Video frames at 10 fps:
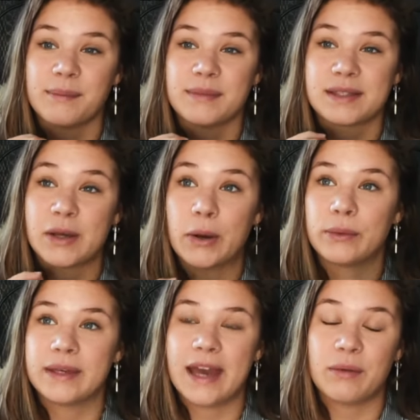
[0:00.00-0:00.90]
So
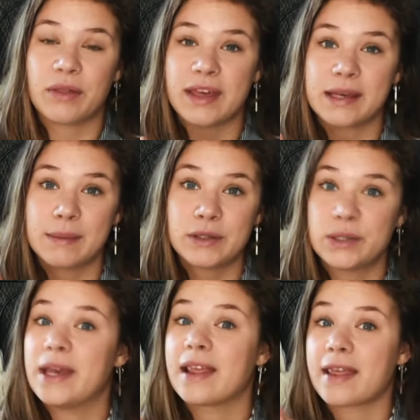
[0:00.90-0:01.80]
yeah, we're thinking about
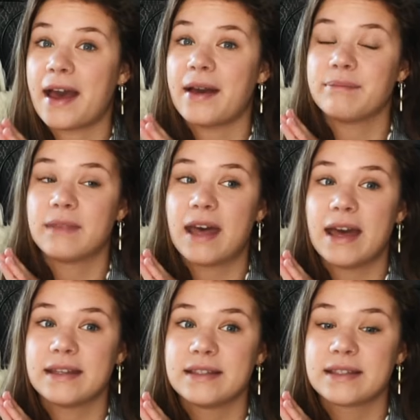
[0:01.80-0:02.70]
doing that.
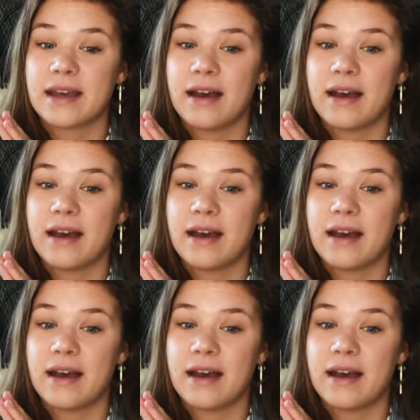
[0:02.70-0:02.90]
And